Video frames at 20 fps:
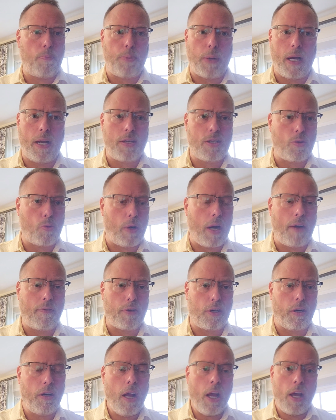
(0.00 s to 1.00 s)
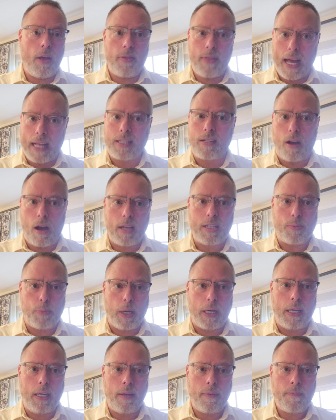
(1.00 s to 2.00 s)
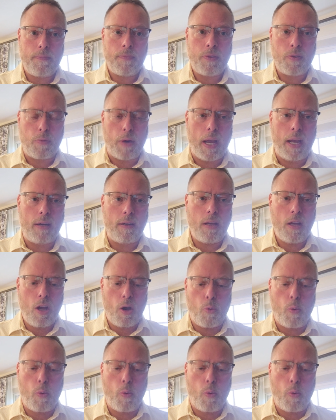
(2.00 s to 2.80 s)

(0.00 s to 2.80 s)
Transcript: bus, or whatever, that costs money, right?